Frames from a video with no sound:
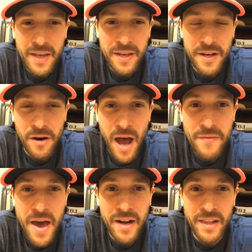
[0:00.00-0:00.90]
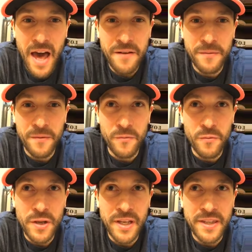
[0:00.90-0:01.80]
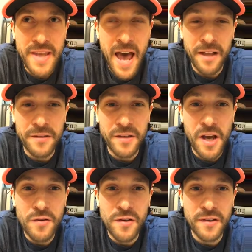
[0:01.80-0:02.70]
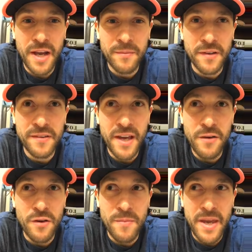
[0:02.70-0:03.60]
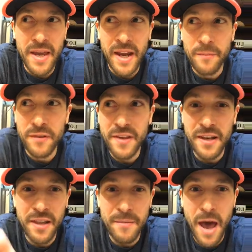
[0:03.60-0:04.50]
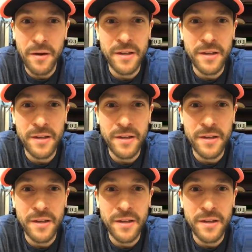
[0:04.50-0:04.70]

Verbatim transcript: you know, I've had a lot of really talented coaches come to study with me, and I'm sending them out